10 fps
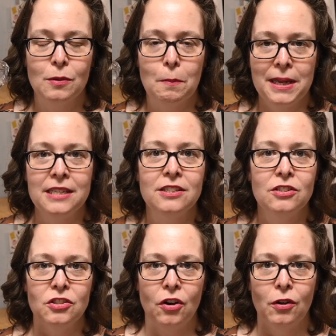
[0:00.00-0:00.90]
bent,
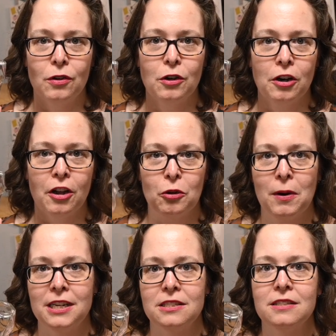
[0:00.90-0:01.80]
dull, or
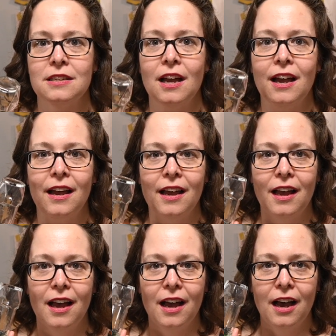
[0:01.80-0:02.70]
otherwise
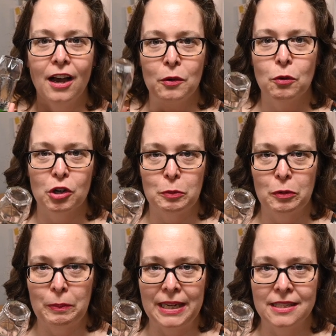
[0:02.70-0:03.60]

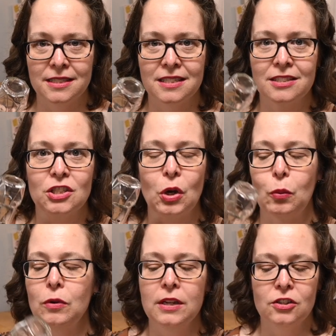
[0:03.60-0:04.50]
unworkable pins.
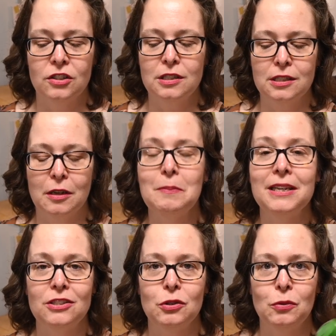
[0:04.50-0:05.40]
So just
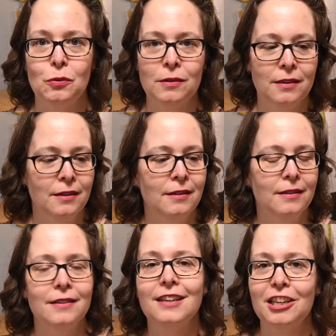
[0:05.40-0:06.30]
commit to
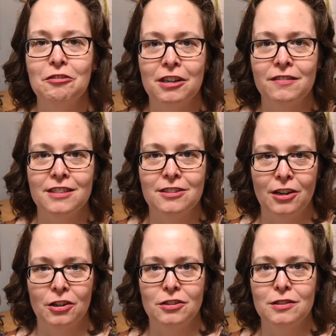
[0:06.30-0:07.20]
getting rid of these
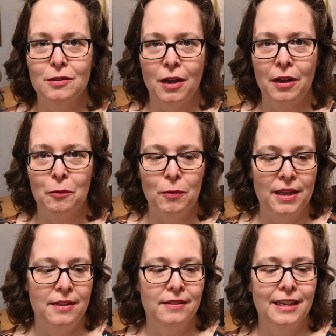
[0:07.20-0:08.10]
suckers
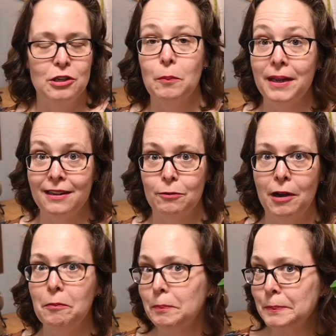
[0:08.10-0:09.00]
when they don't behave well.